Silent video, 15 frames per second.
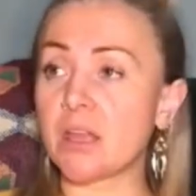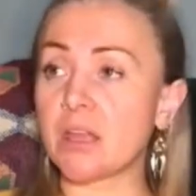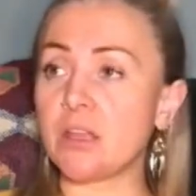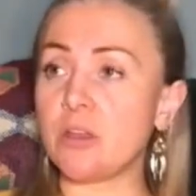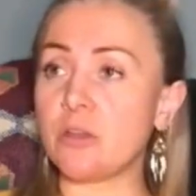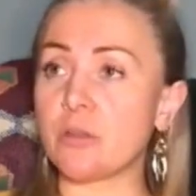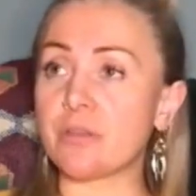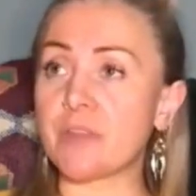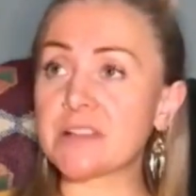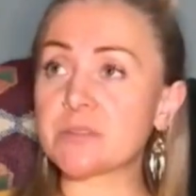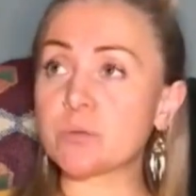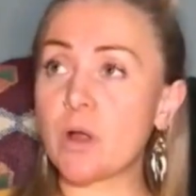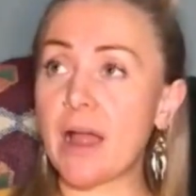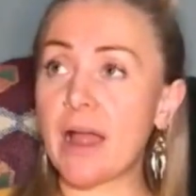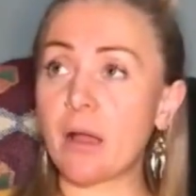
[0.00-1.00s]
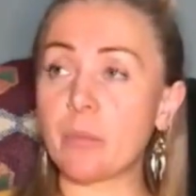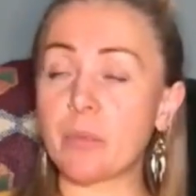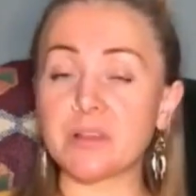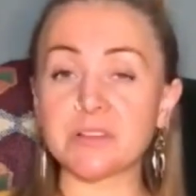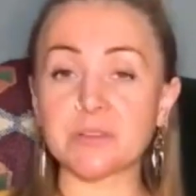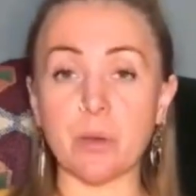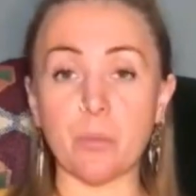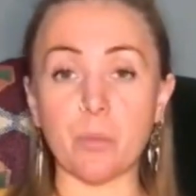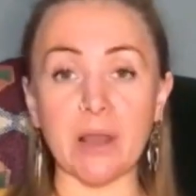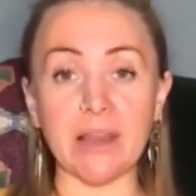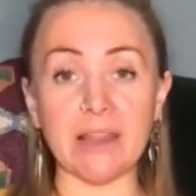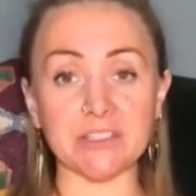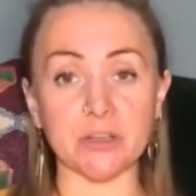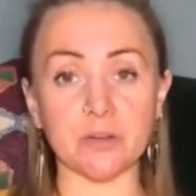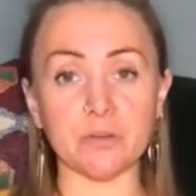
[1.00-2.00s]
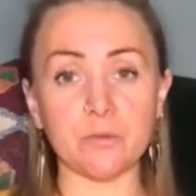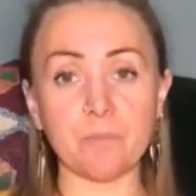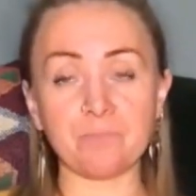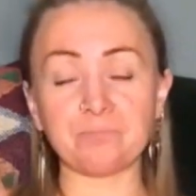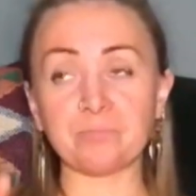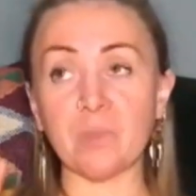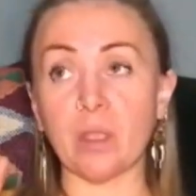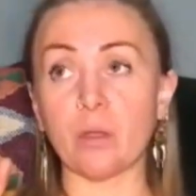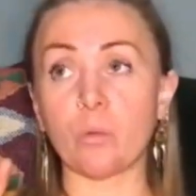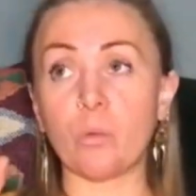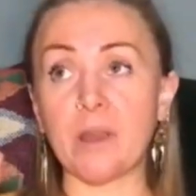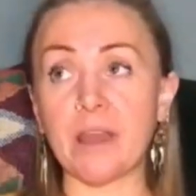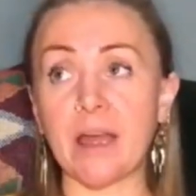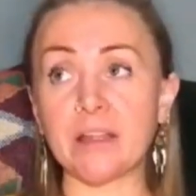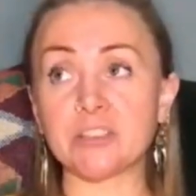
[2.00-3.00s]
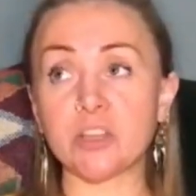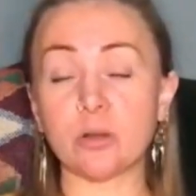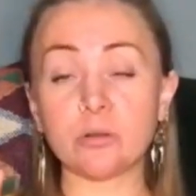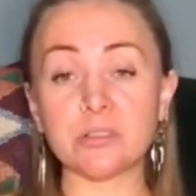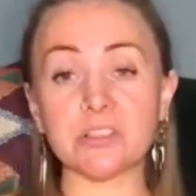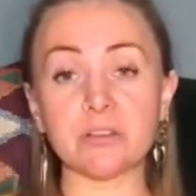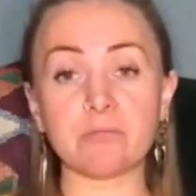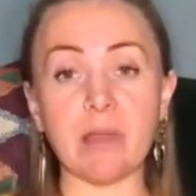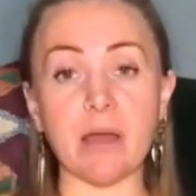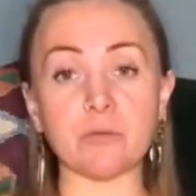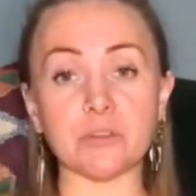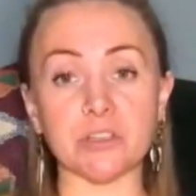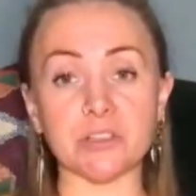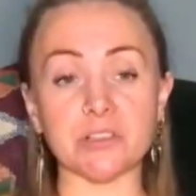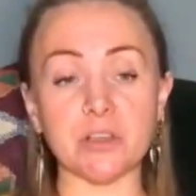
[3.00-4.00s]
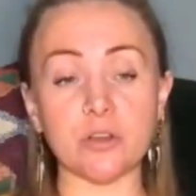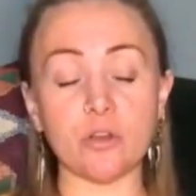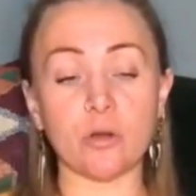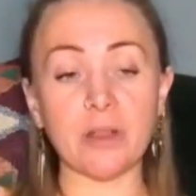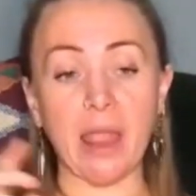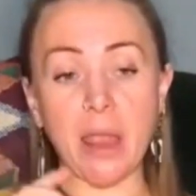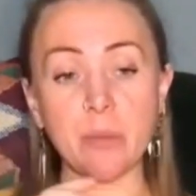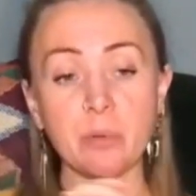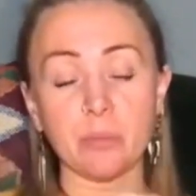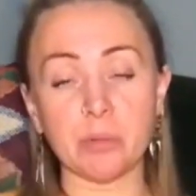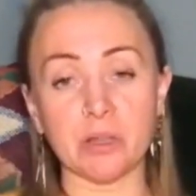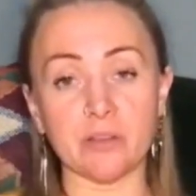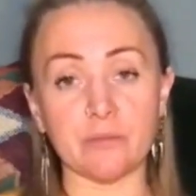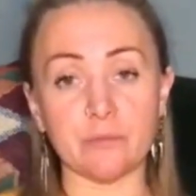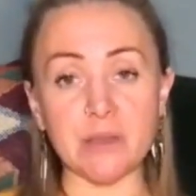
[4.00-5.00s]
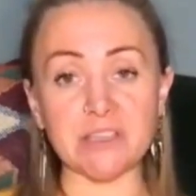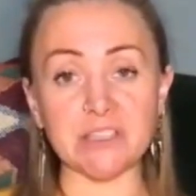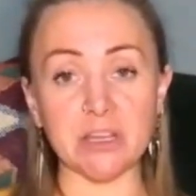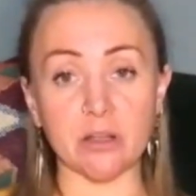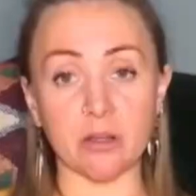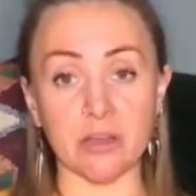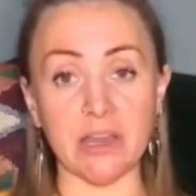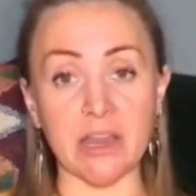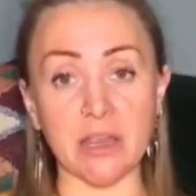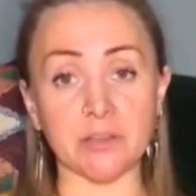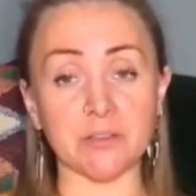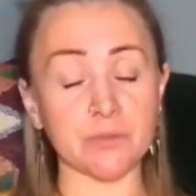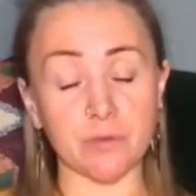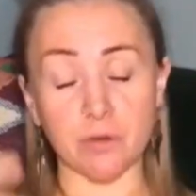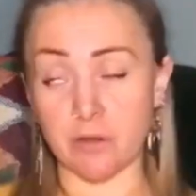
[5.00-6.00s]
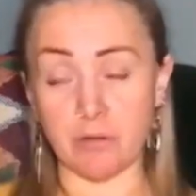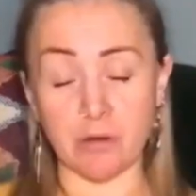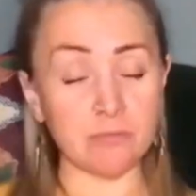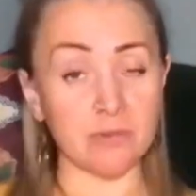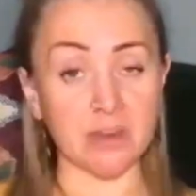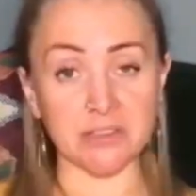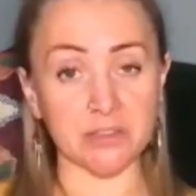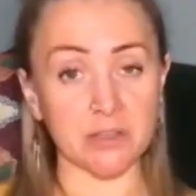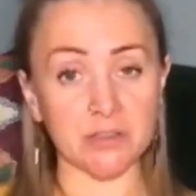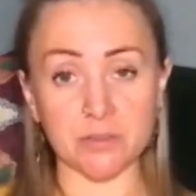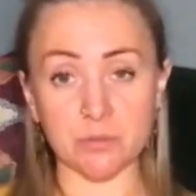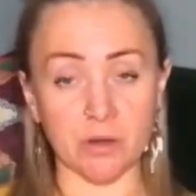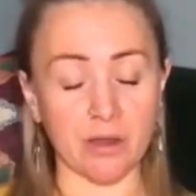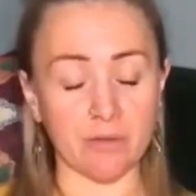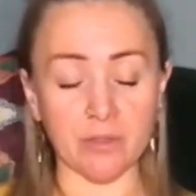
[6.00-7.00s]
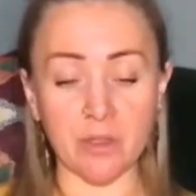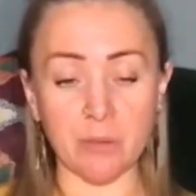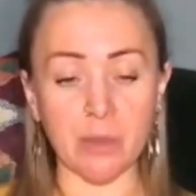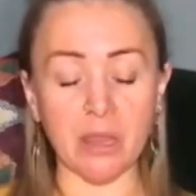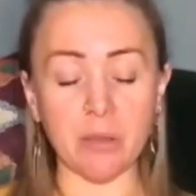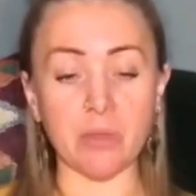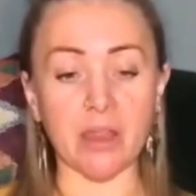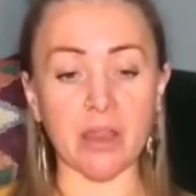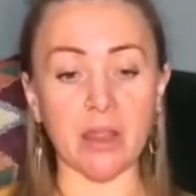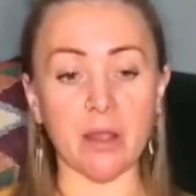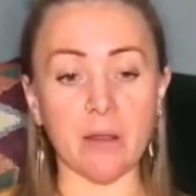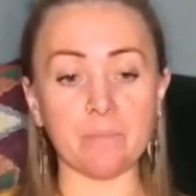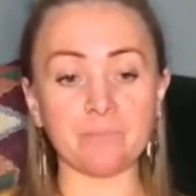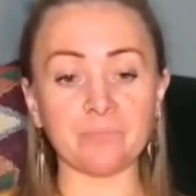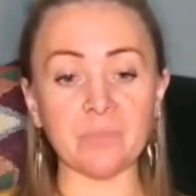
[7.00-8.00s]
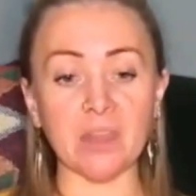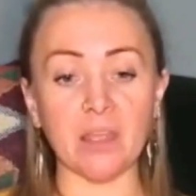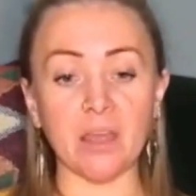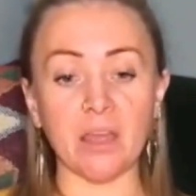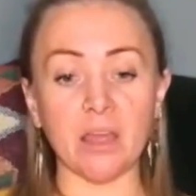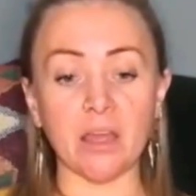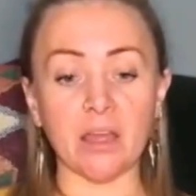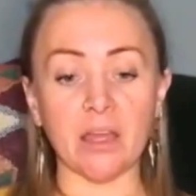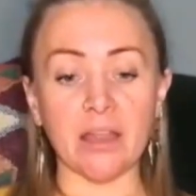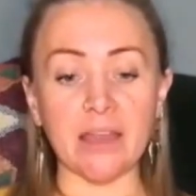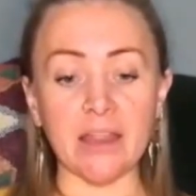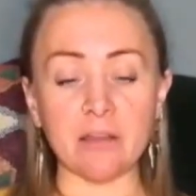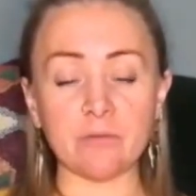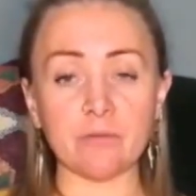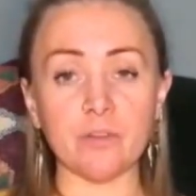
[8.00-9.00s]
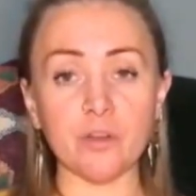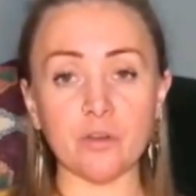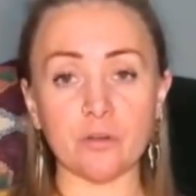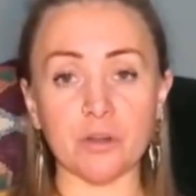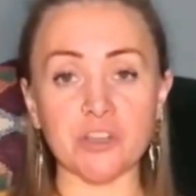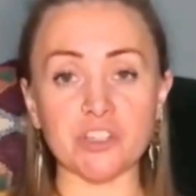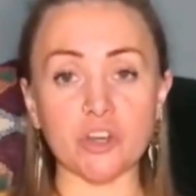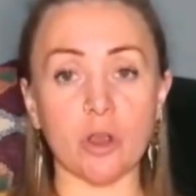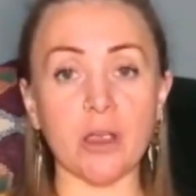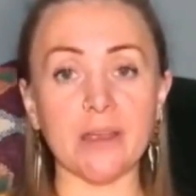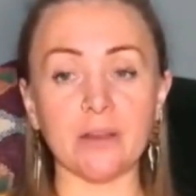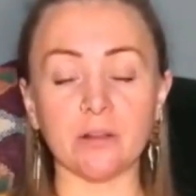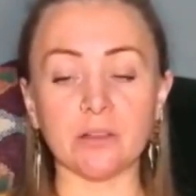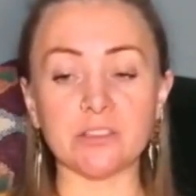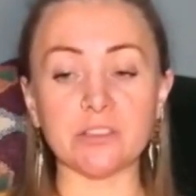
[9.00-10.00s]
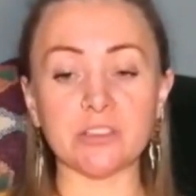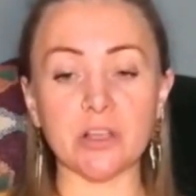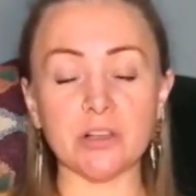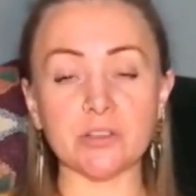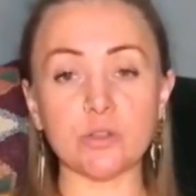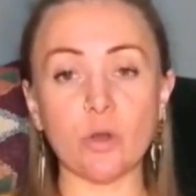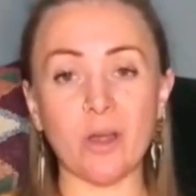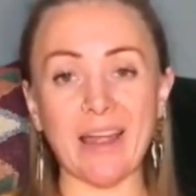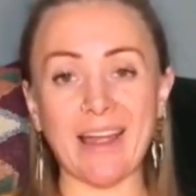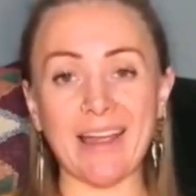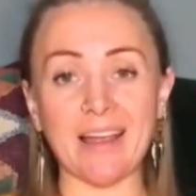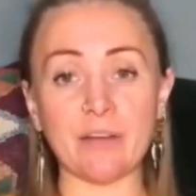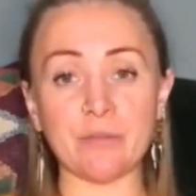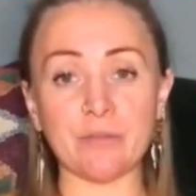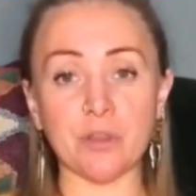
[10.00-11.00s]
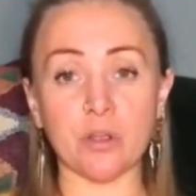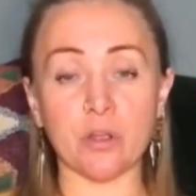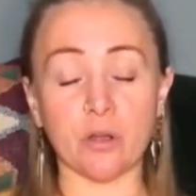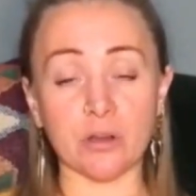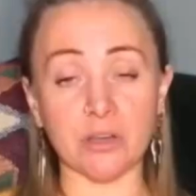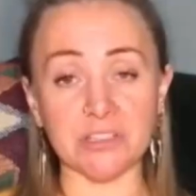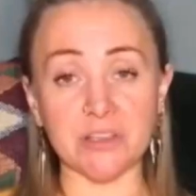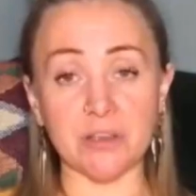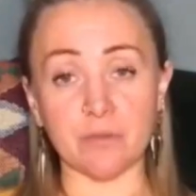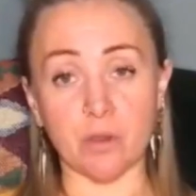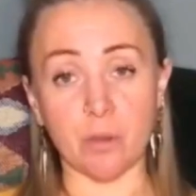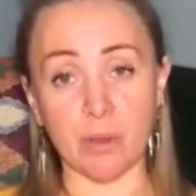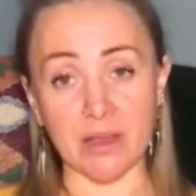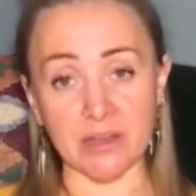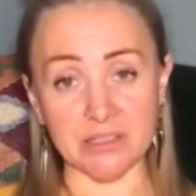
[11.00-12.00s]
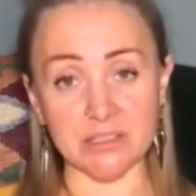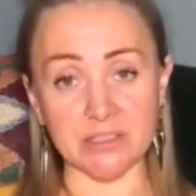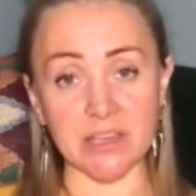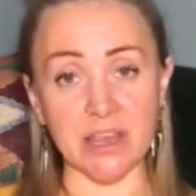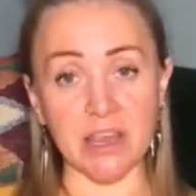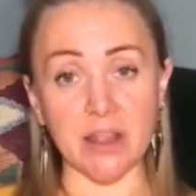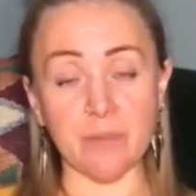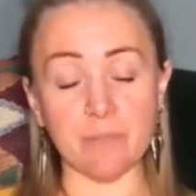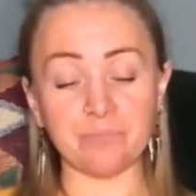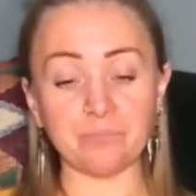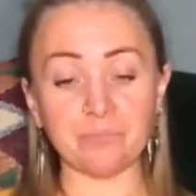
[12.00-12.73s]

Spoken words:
you know, that's what happens when we're little. When adults around us are not capable of meeting our needs for their own reasons, whatever they may be, an infant or a child does not have the cognitive capacity